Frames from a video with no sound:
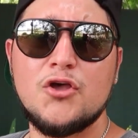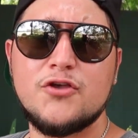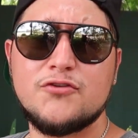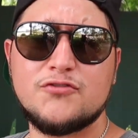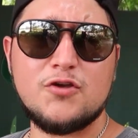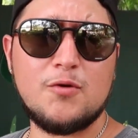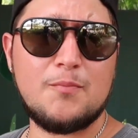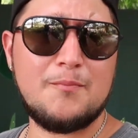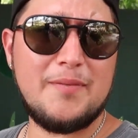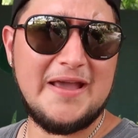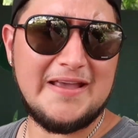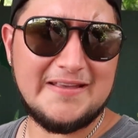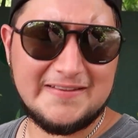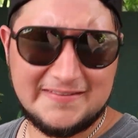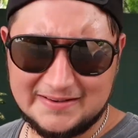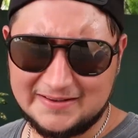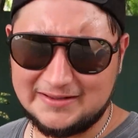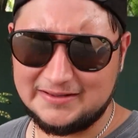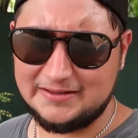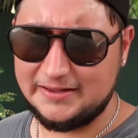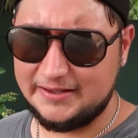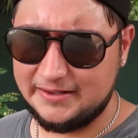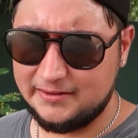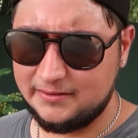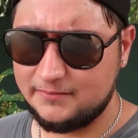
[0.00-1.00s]
So
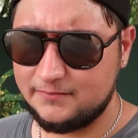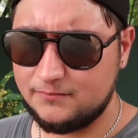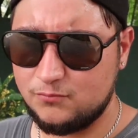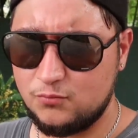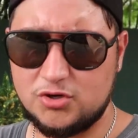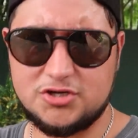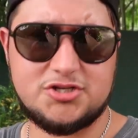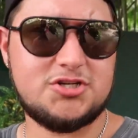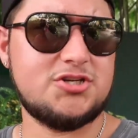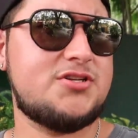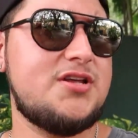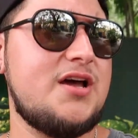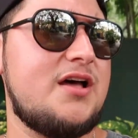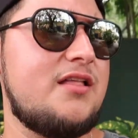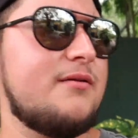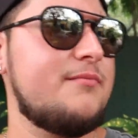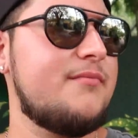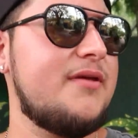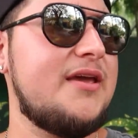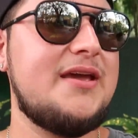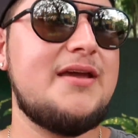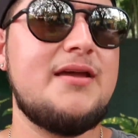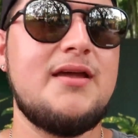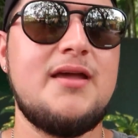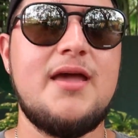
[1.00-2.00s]
basically, what you're telling
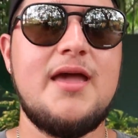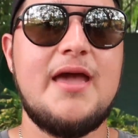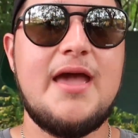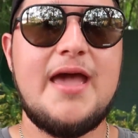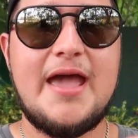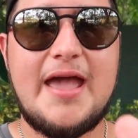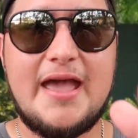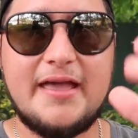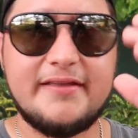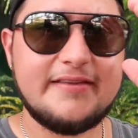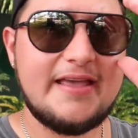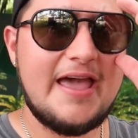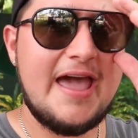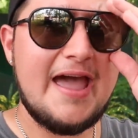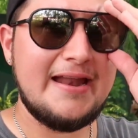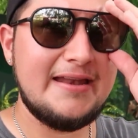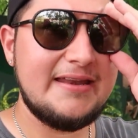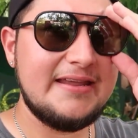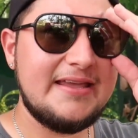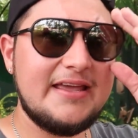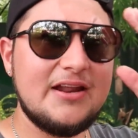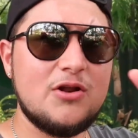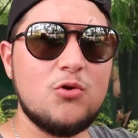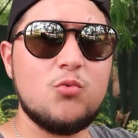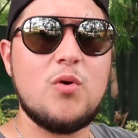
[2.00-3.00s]
me is I had
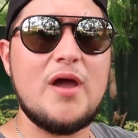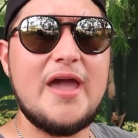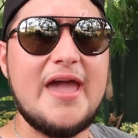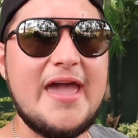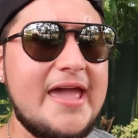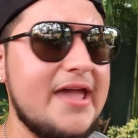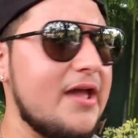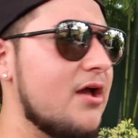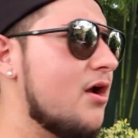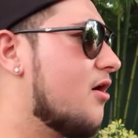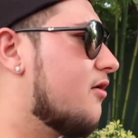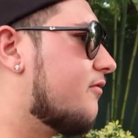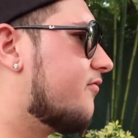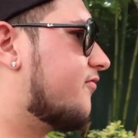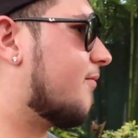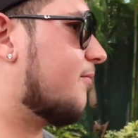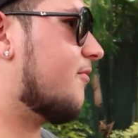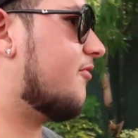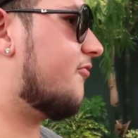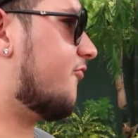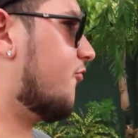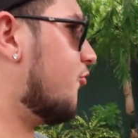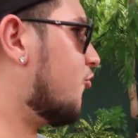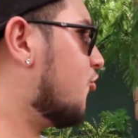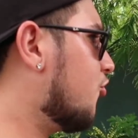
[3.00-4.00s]
to get away from
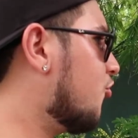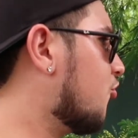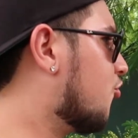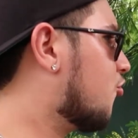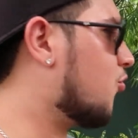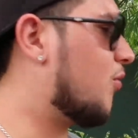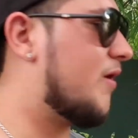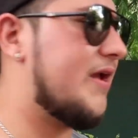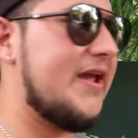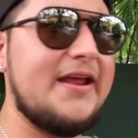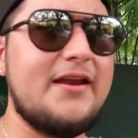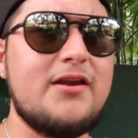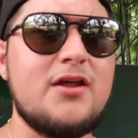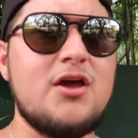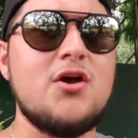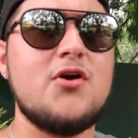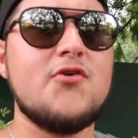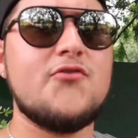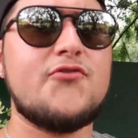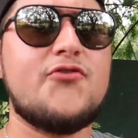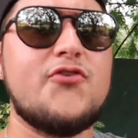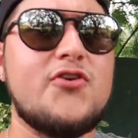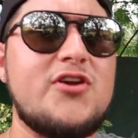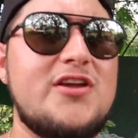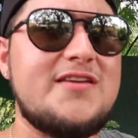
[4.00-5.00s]
a voodoo
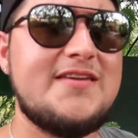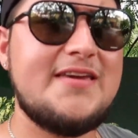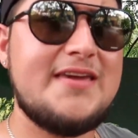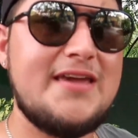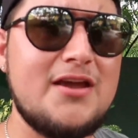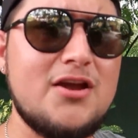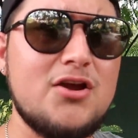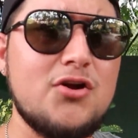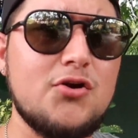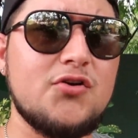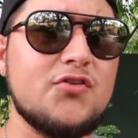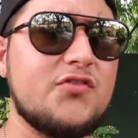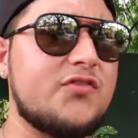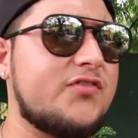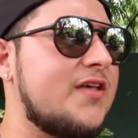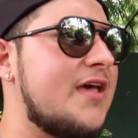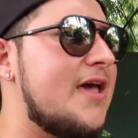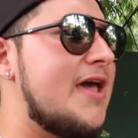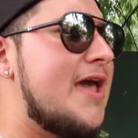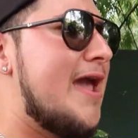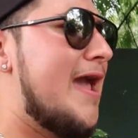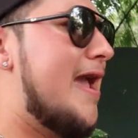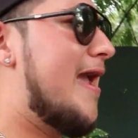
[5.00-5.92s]
queen for years,